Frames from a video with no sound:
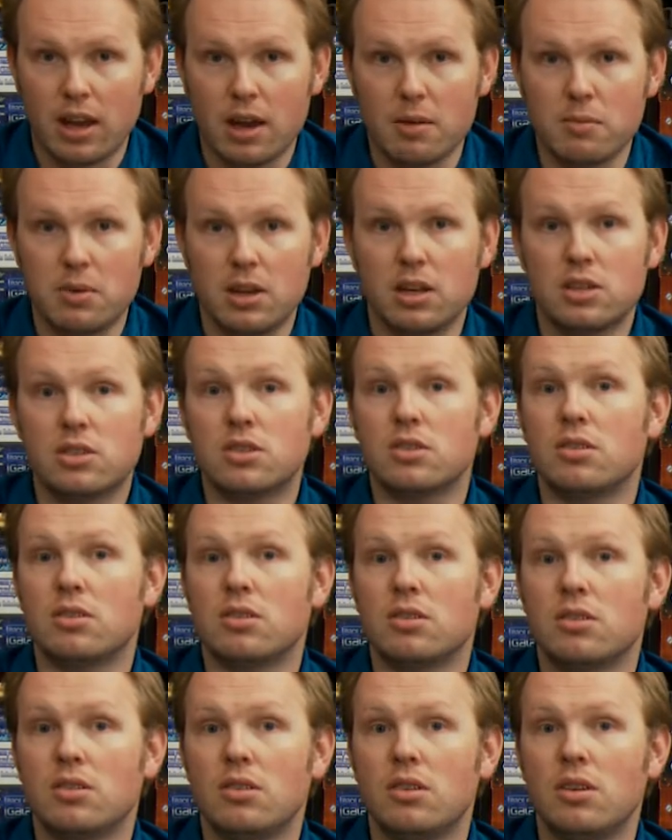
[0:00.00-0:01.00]
I mean,
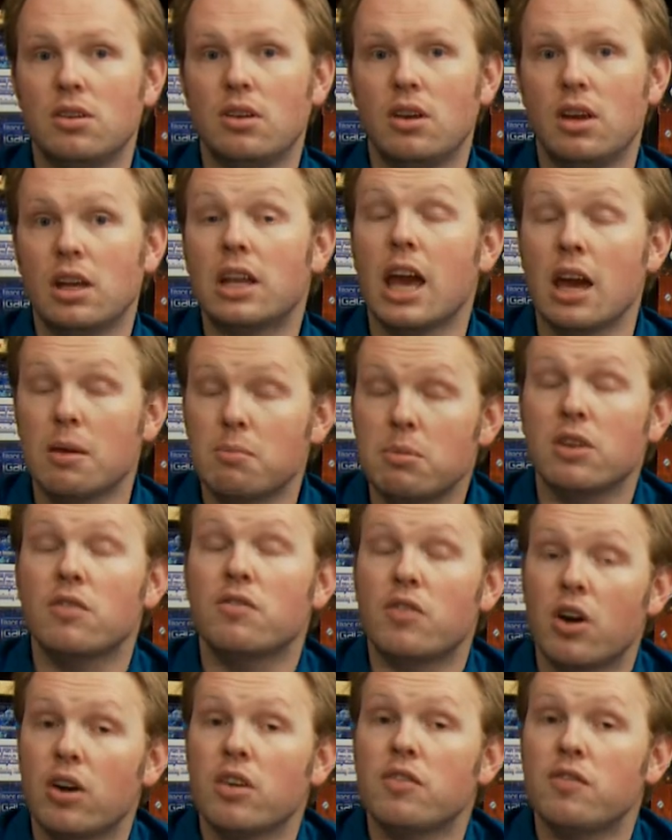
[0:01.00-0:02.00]
it can be a
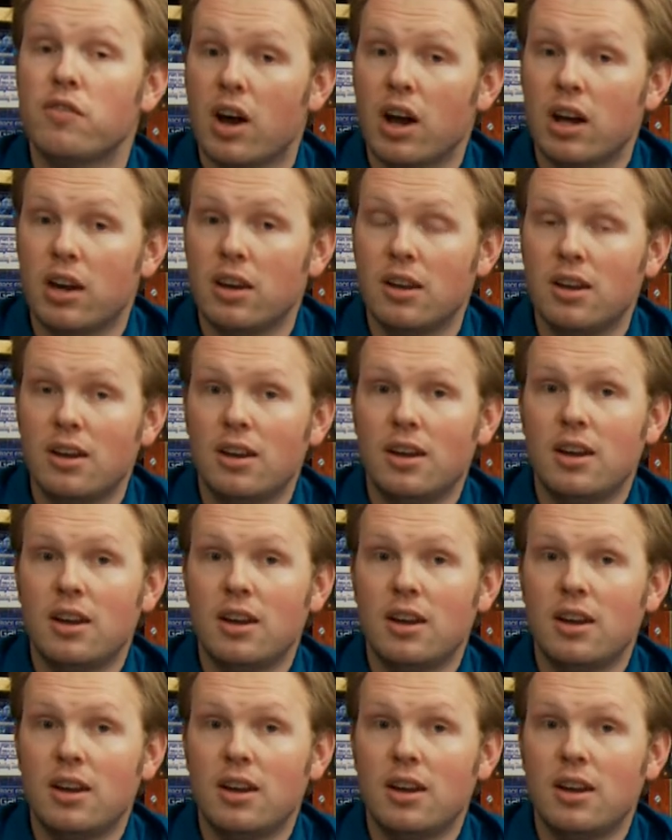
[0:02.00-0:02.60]
very fun